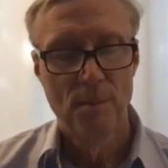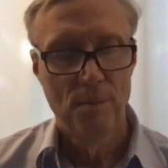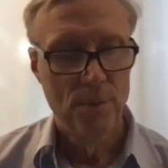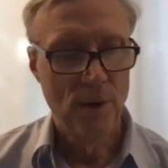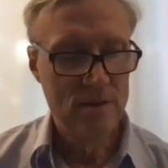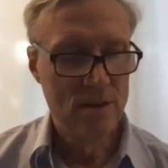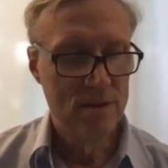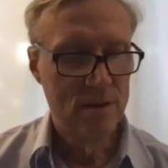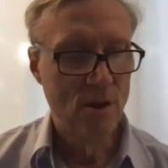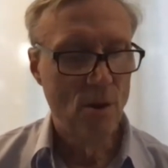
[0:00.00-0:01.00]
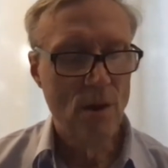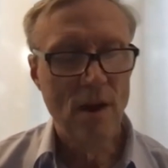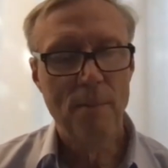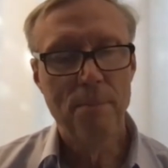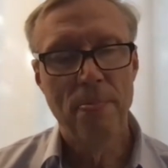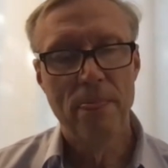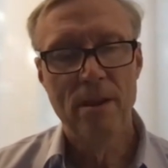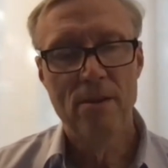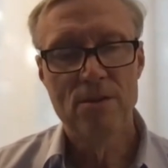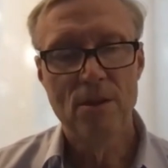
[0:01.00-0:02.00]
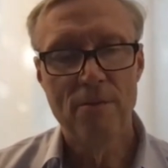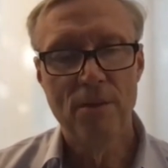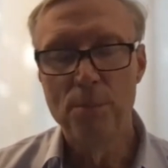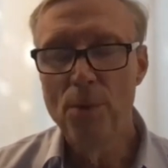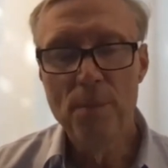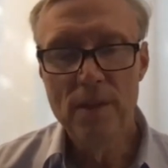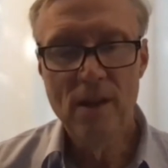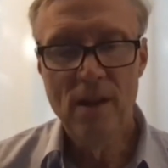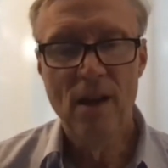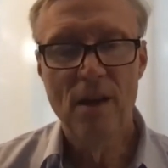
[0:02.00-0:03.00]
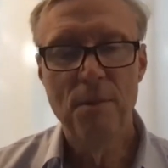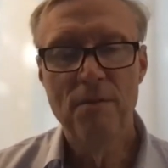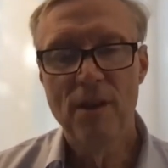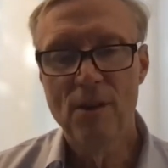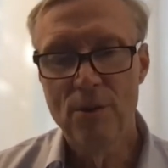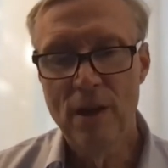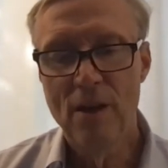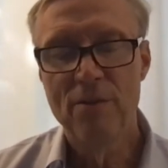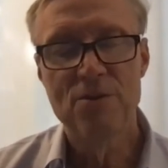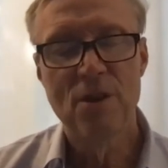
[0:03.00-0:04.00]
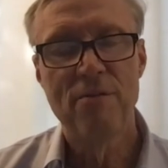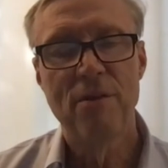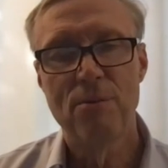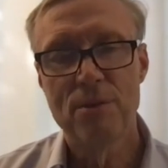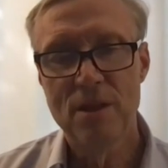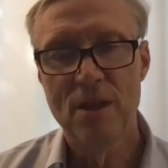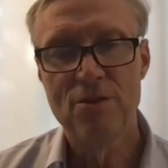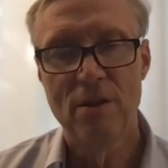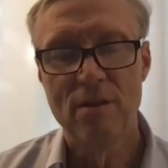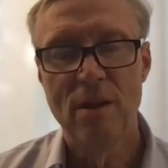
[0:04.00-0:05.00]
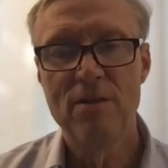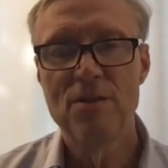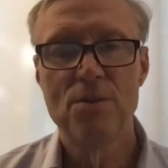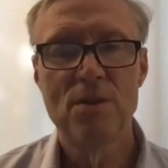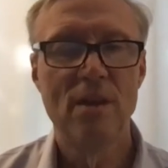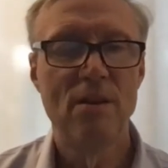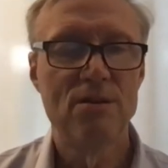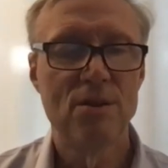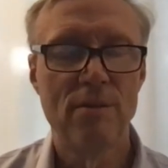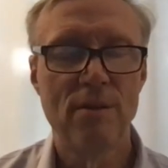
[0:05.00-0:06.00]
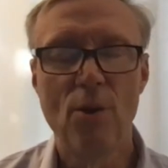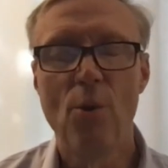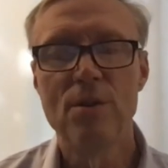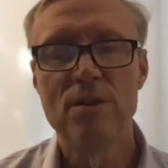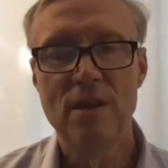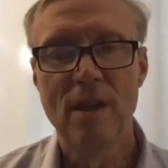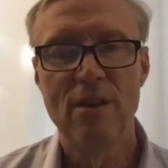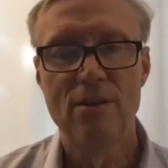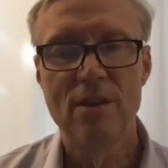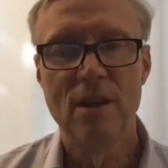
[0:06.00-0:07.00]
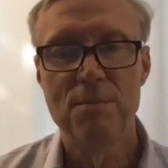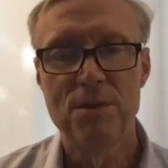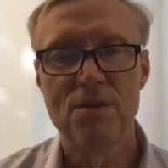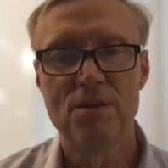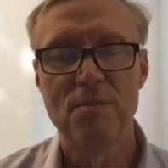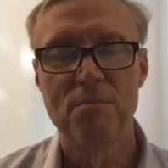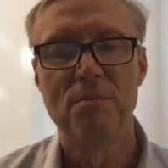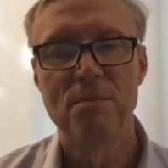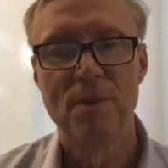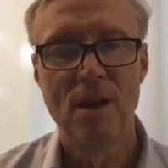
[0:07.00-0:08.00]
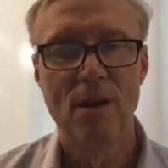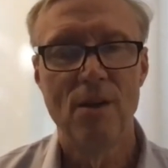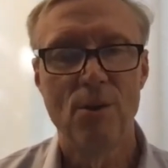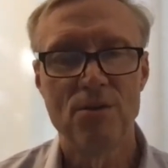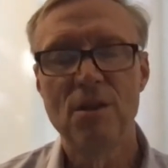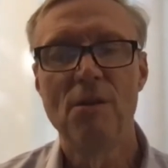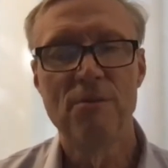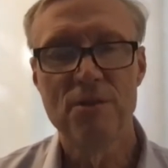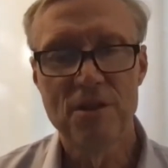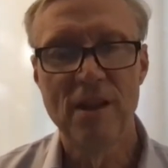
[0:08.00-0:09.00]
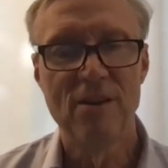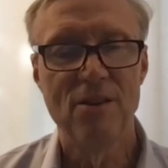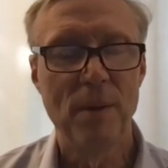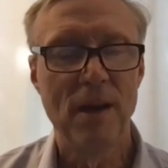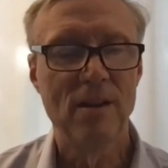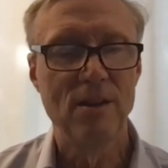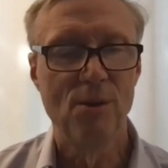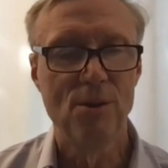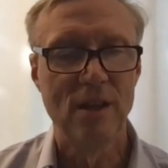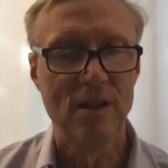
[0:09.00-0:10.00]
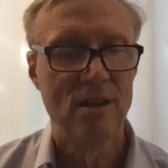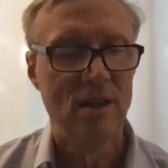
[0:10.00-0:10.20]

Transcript: prices go up, there's often a boom in the economy. If they go down, there's often a recession. Now, this was under sort of a gold standard type system or silver standard back in the old day.